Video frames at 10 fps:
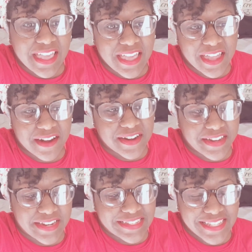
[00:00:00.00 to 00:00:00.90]
here and
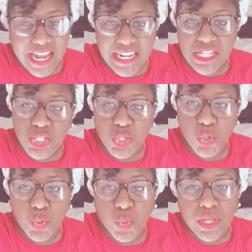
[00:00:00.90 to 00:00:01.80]
I decided
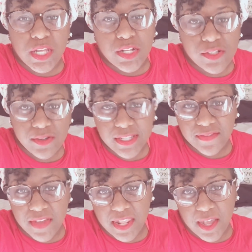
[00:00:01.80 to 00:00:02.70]
to do this
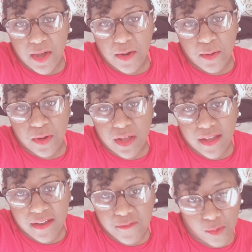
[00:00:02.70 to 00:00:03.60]
video
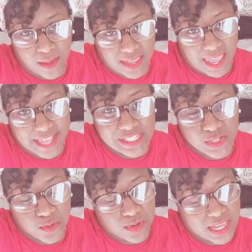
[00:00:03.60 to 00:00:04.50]
for my cat
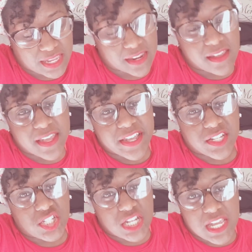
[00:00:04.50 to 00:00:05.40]
Serene.
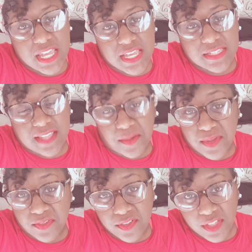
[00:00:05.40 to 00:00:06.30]
She has not
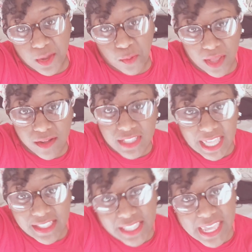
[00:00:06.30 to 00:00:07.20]
been feeling well
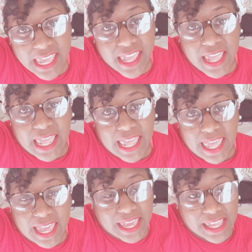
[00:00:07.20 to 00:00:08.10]
lately.
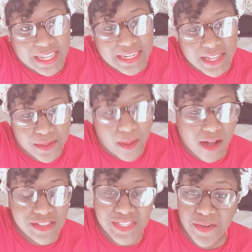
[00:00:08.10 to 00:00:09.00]
And
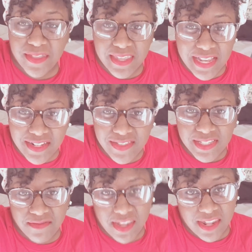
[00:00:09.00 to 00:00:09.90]
also at the end of
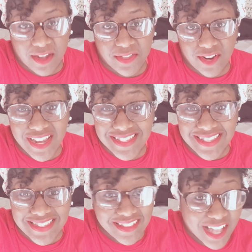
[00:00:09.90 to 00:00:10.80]
this video there is
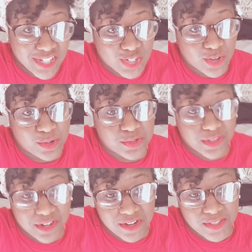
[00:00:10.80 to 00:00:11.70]
a slideshow,
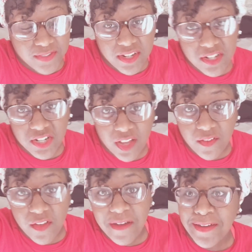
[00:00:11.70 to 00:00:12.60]
so there is footage
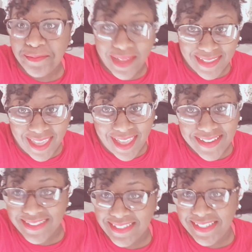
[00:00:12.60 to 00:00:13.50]
of my cat.
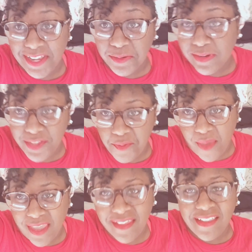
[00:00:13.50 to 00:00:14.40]
This is not no
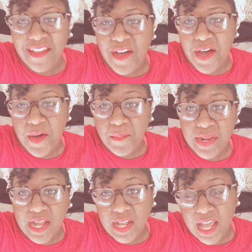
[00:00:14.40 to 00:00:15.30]
clickbait, but
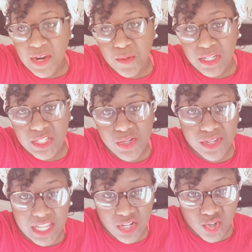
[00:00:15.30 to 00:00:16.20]
I kind of wanted to do
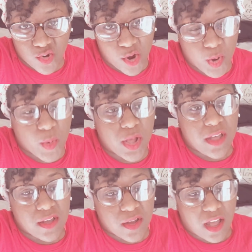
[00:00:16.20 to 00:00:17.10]
an intro
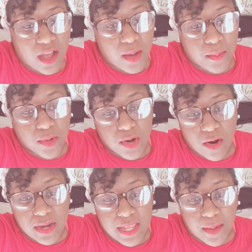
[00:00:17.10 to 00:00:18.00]

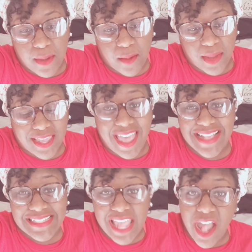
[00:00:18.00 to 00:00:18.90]
regarding about my
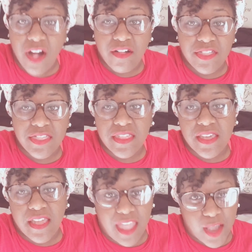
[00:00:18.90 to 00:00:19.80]
cat's health
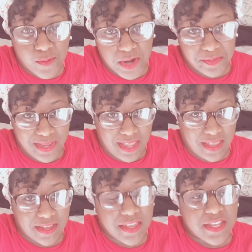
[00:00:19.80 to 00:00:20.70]
and
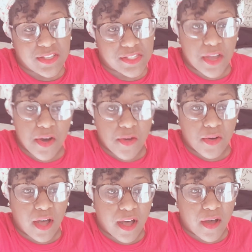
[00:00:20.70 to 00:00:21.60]
well-being.
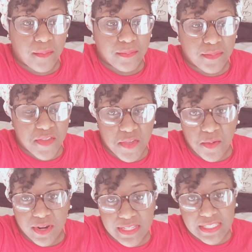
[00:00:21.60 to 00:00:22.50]
So if
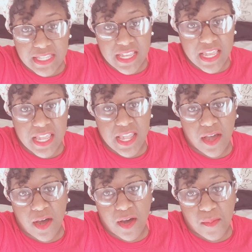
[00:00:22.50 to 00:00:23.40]
you want to see
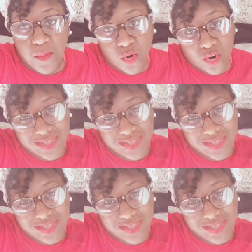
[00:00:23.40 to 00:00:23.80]
more,